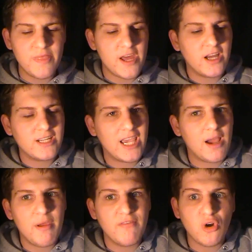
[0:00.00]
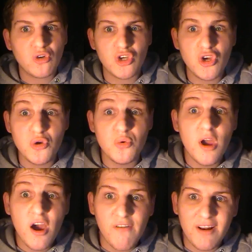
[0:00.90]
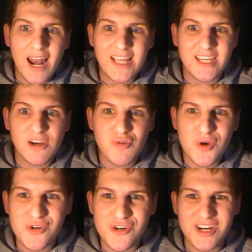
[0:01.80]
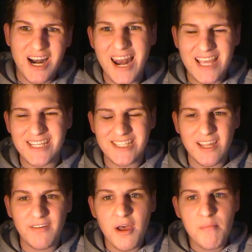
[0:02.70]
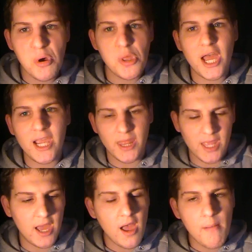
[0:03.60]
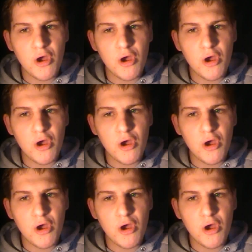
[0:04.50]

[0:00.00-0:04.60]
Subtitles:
Then I take a bit of Doctor Who, of classic, real good classic stuff, put that in there.